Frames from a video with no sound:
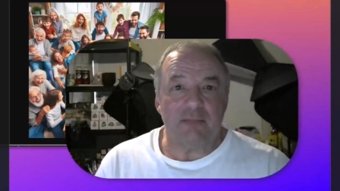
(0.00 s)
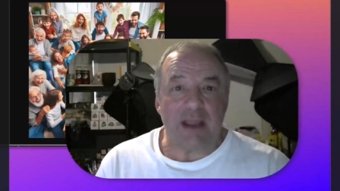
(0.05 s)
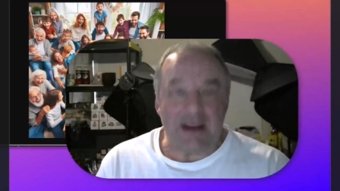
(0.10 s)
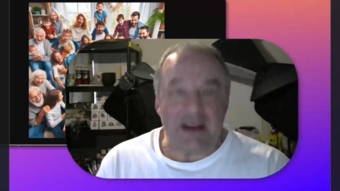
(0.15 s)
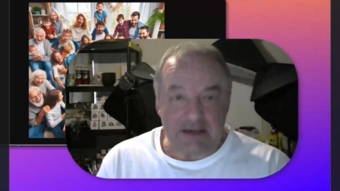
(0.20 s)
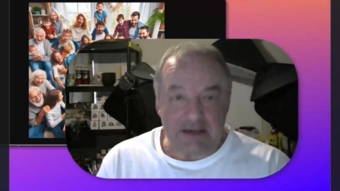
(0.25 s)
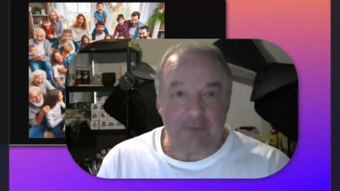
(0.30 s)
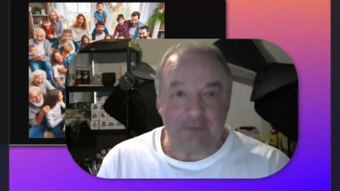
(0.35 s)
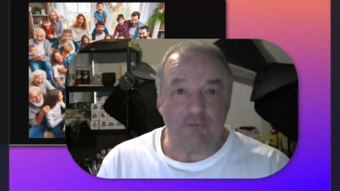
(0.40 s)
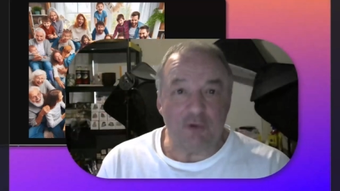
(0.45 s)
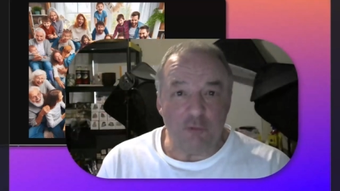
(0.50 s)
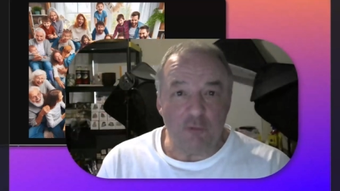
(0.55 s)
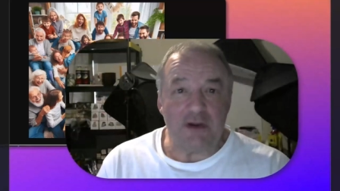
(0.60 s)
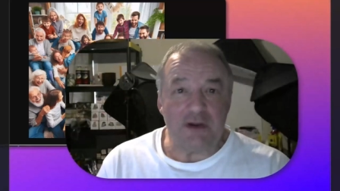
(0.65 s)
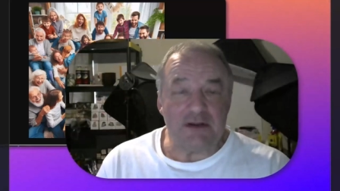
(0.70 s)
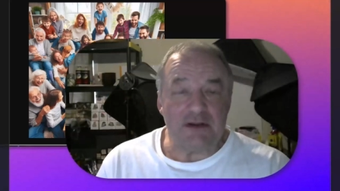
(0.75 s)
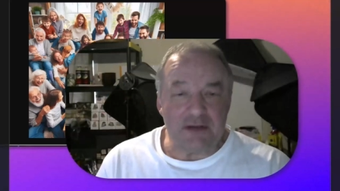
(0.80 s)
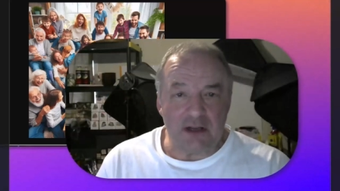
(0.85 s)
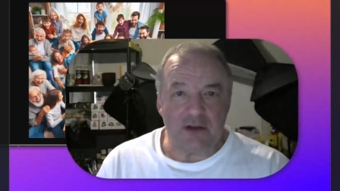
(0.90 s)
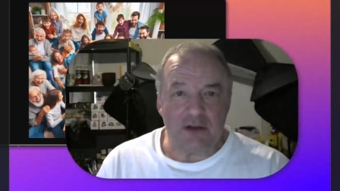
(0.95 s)
and
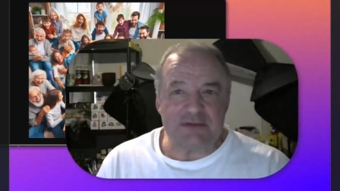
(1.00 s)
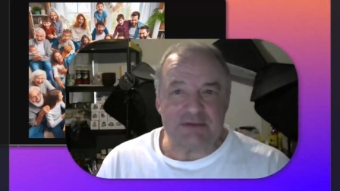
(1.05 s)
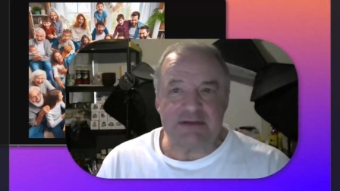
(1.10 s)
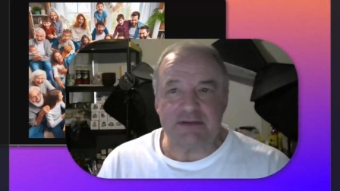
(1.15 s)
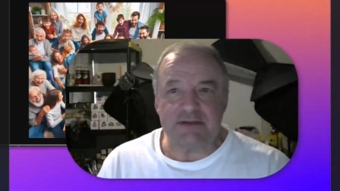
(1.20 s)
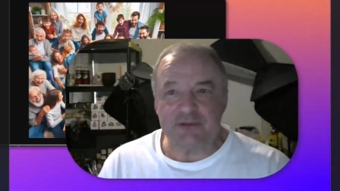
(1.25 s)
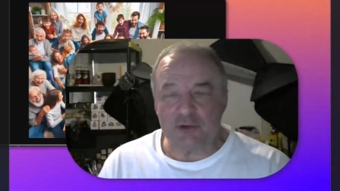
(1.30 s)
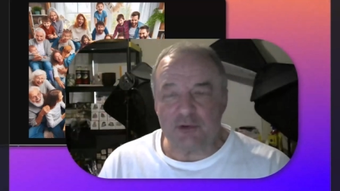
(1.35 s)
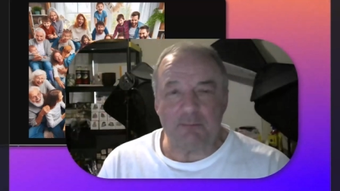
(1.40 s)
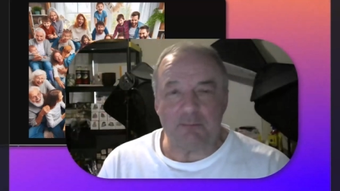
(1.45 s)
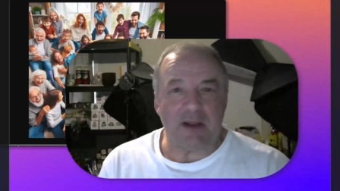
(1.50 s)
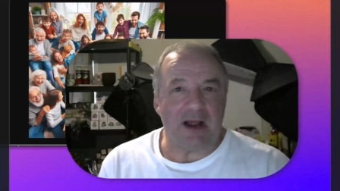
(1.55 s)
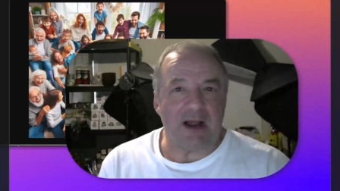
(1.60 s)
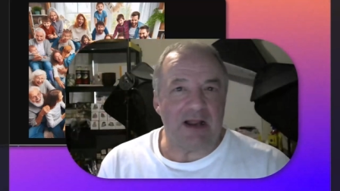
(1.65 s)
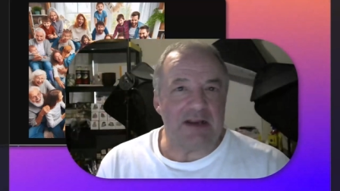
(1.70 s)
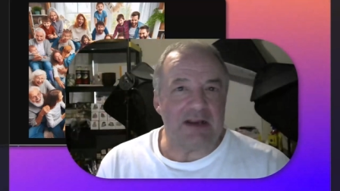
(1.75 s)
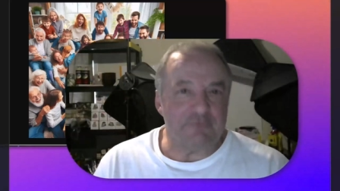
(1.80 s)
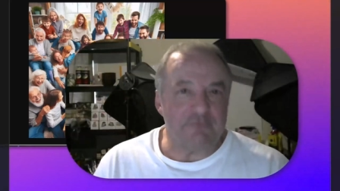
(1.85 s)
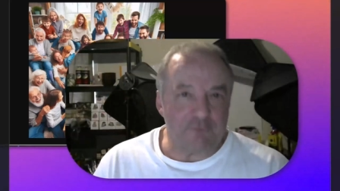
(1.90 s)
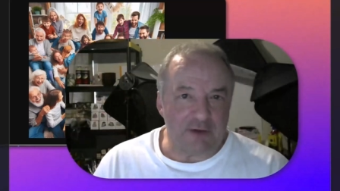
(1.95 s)
everyone knows that they're
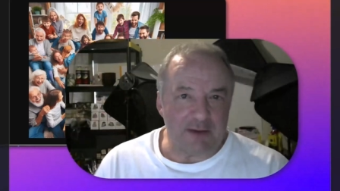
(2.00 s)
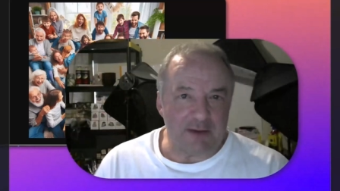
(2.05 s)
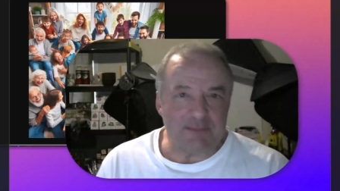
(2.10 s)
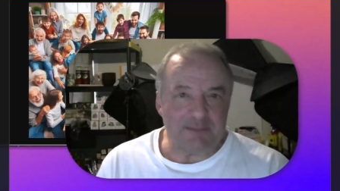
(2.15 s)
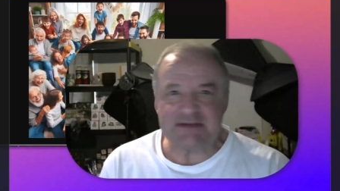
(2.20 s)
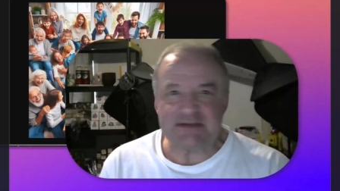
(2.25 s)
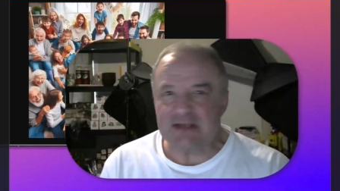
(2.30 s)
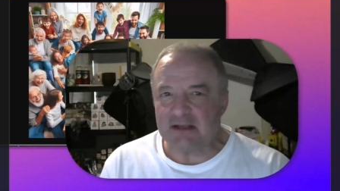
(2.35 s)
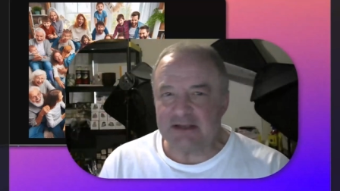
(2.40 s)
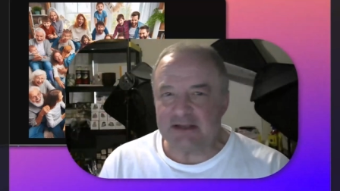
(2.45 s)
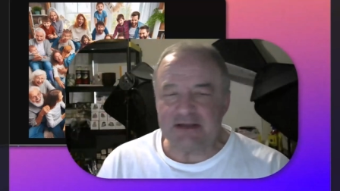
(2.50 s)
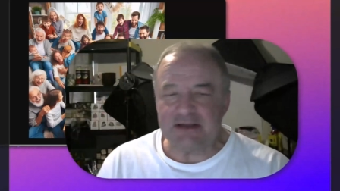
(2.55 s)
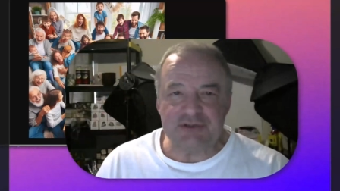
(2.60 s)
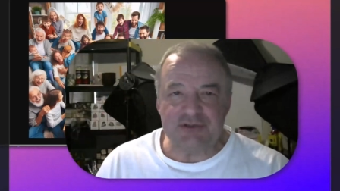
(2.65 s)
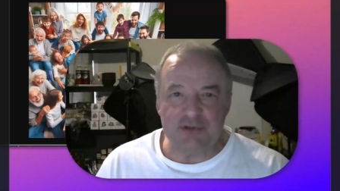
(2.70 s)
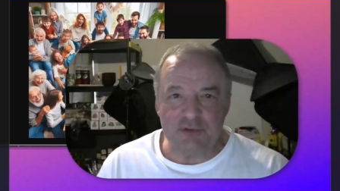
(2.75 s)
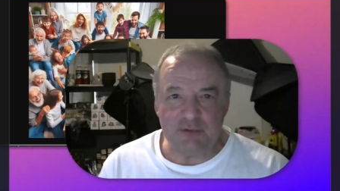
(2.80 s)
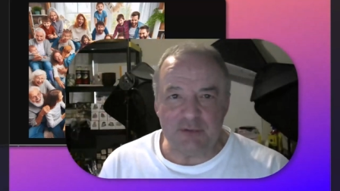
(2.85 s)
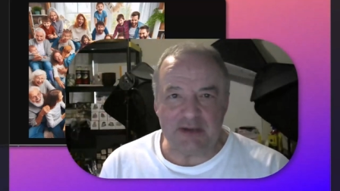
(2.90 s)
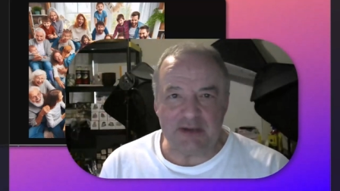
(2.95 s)
buying from, selling
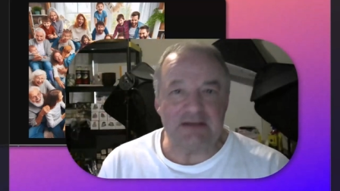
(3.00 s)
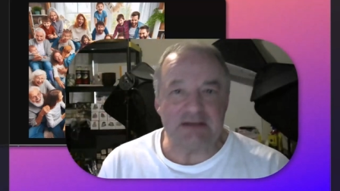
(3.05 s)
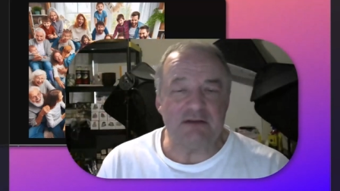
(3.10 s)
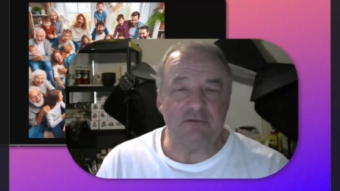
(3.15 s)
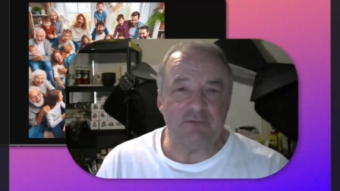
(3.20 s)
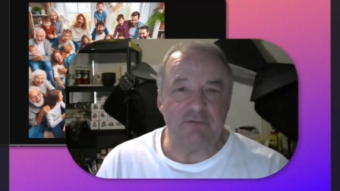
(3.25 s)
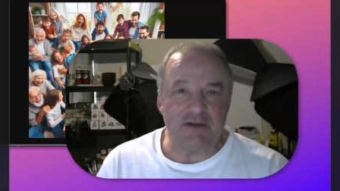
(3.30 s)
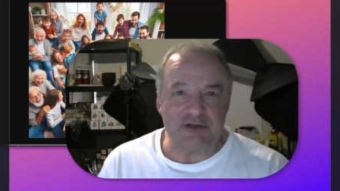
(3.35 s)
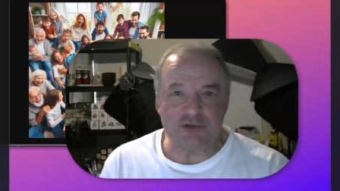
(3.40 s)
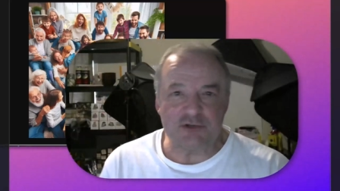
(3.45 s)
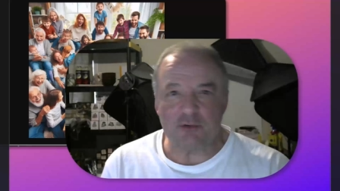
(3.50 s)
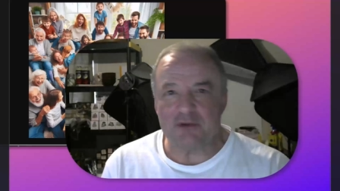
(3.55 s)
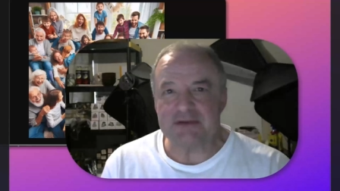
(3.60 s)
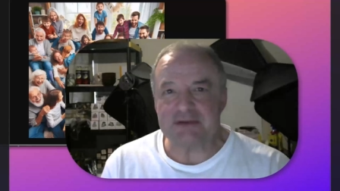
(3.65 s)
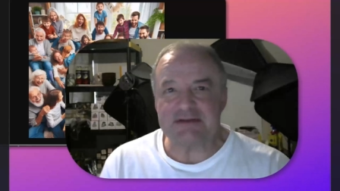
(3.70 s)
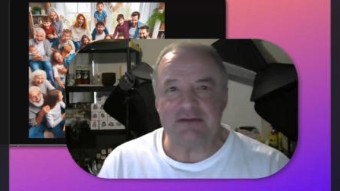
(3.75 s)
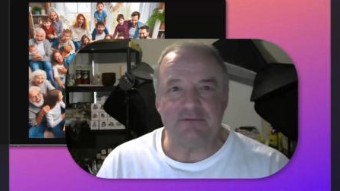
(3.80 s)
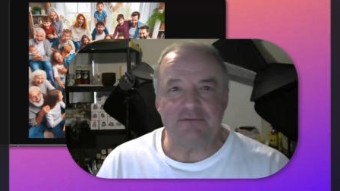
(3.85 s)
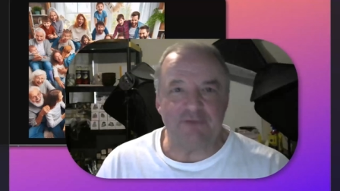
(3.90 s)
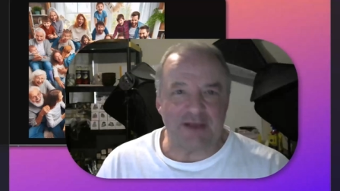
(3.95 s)
to
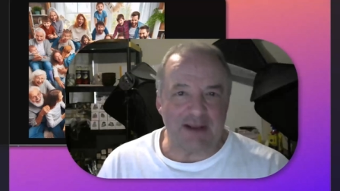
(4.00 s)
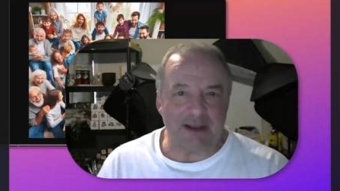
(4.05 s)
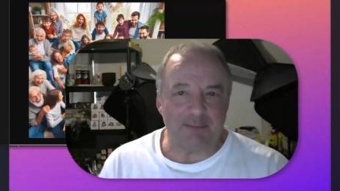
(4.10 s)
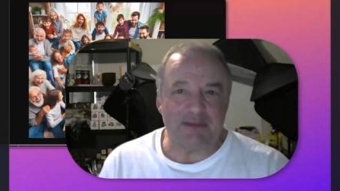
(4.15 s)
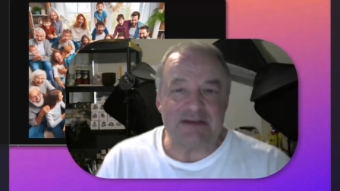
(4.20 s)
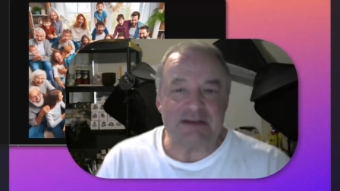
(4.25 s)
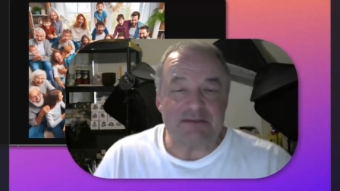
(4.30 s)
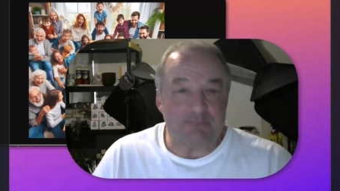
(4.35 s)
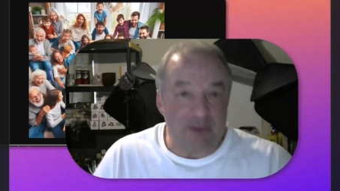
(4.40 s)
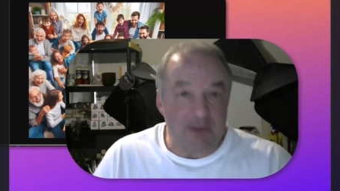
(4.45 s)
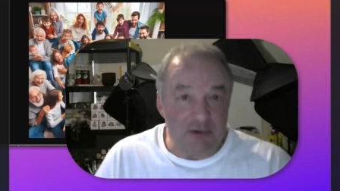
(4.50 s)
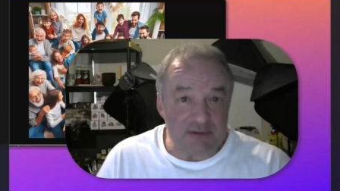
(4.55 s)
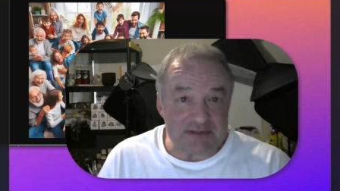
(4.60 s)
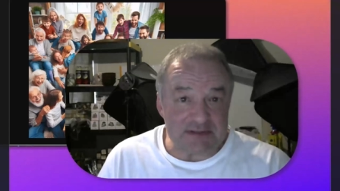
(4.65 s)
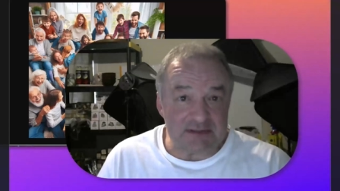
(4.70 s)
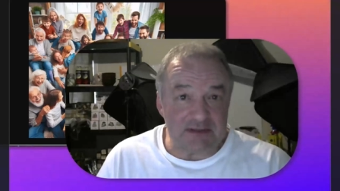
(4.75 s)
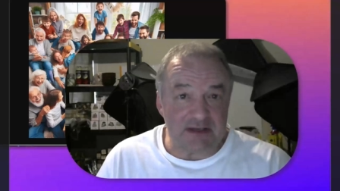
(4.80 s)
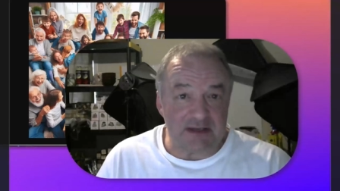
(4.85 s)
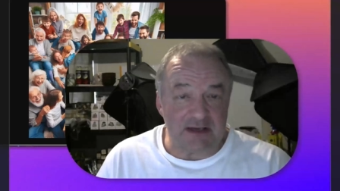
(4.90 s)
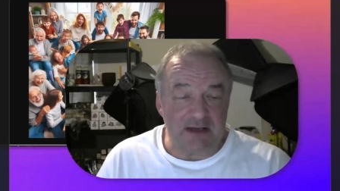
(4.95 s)
individuals and families
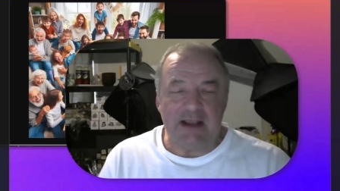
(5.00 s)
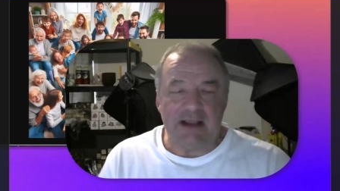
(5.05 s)
mostly.